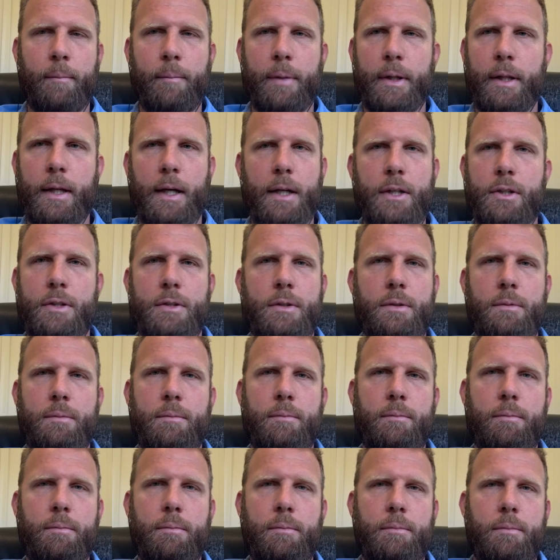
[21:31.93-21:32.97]
but
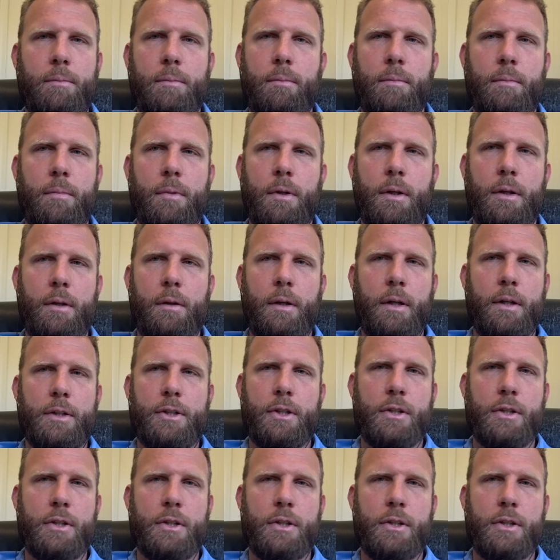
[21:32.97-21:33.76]
it's